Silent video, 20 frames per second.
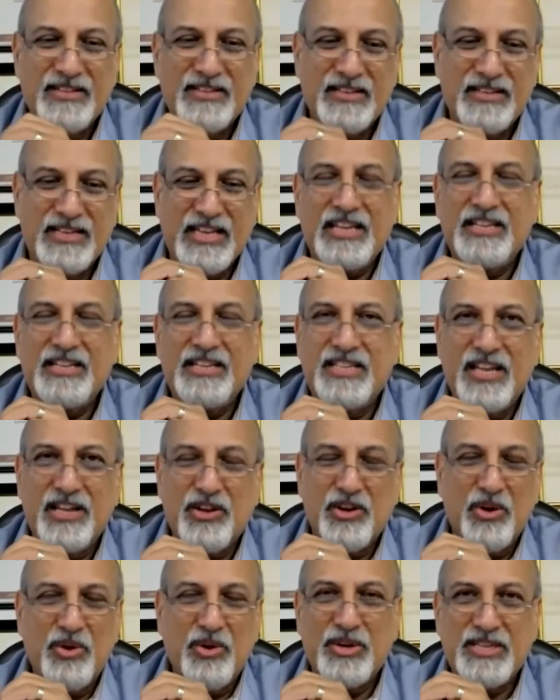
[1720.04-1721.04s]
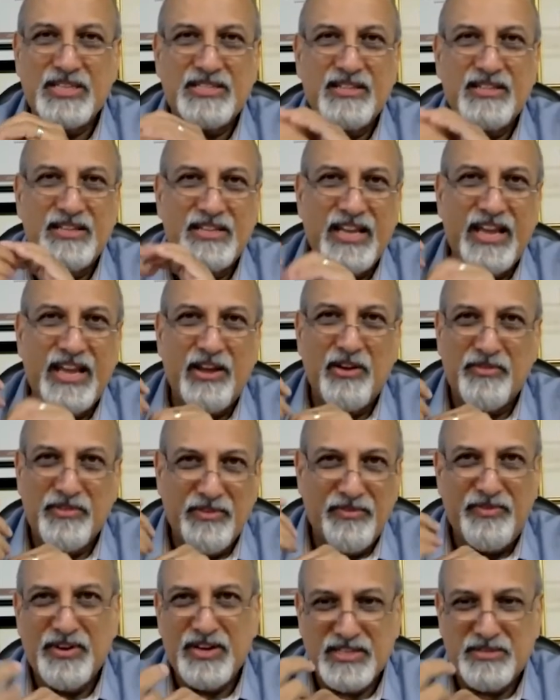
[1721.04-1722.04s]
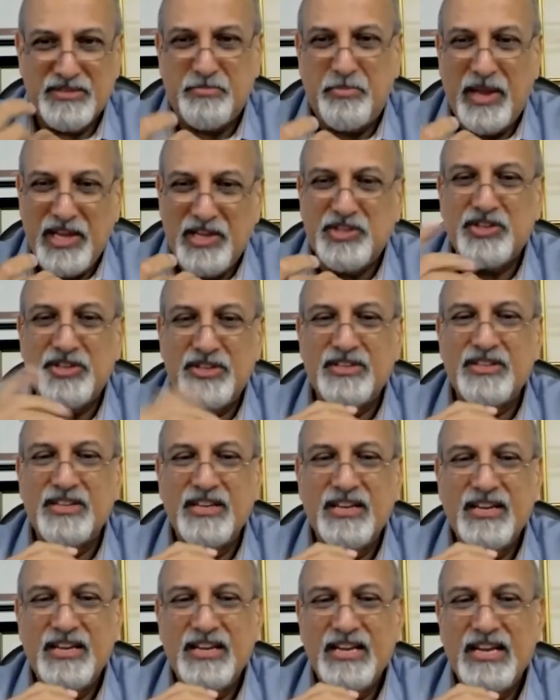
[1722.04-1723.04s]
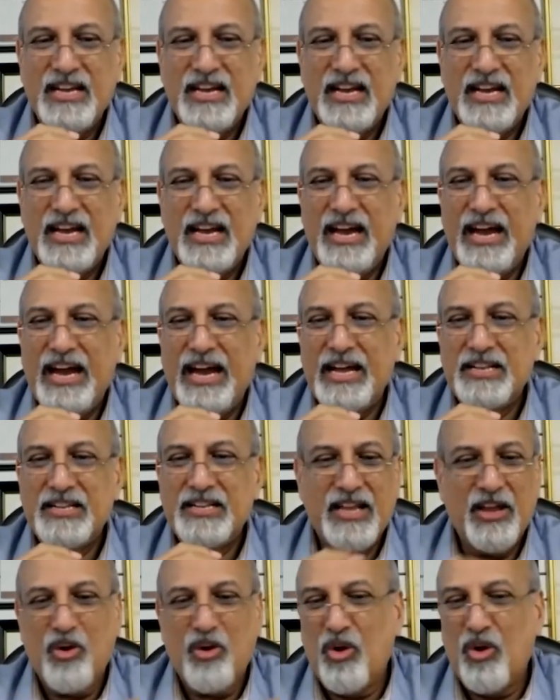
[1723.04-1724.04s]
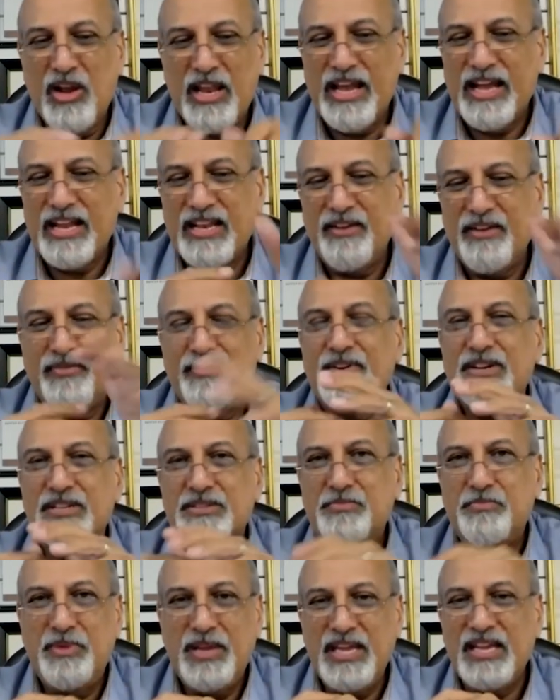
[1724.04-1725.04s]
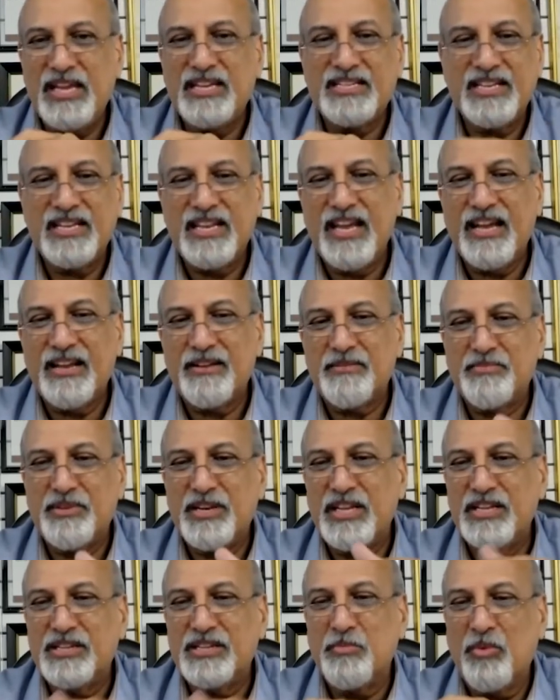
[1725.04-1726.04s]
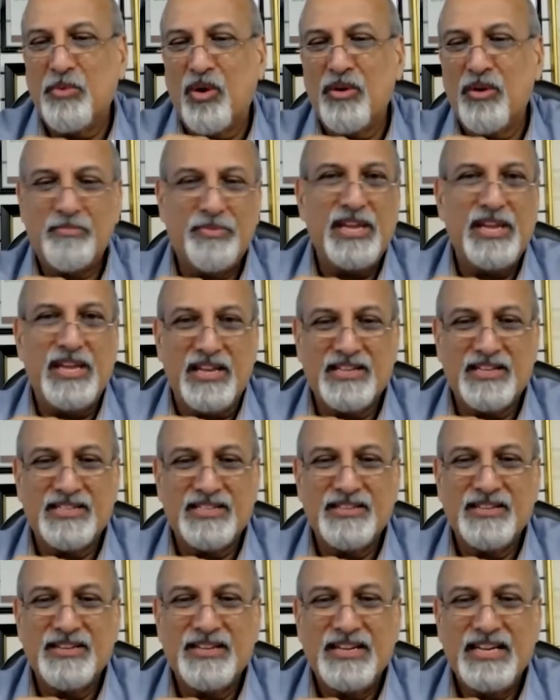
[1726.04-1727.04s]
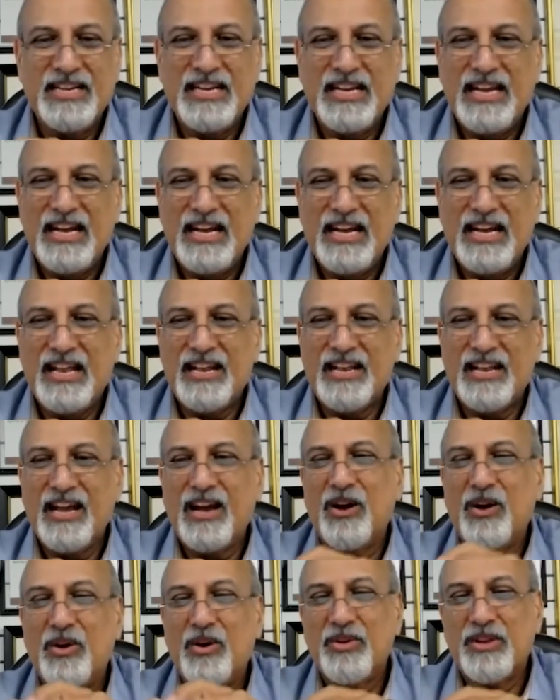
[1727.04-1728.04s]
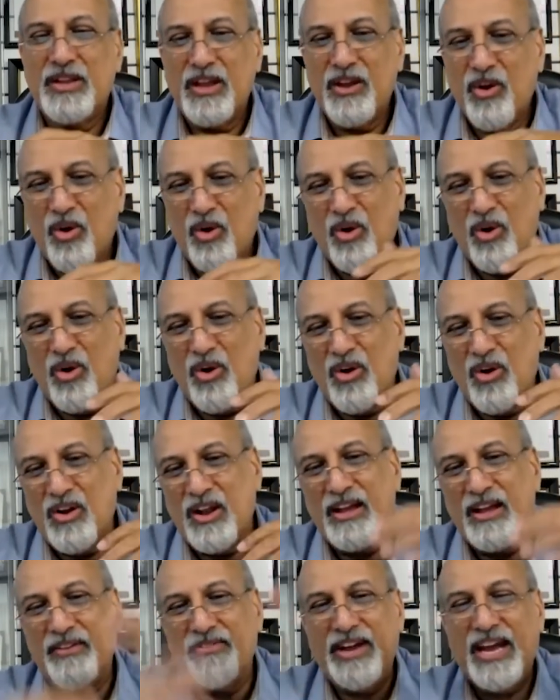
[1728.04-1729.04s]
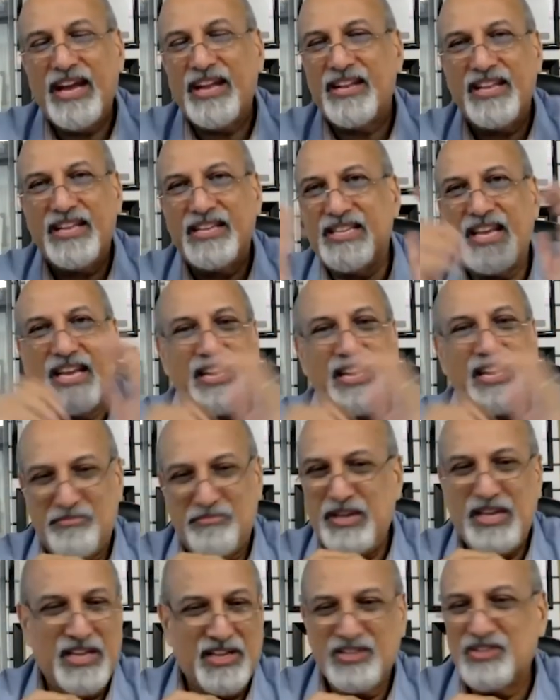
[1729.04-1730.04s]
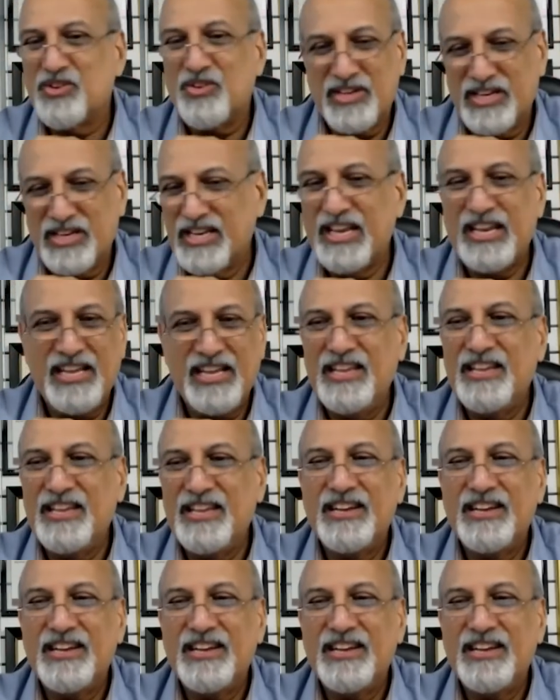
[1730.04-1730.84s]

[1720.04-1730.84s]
Day 0 is the day of the first patient, and they all had their first peaks, and they had pretty small peaks. And now they all have had their second peaks already.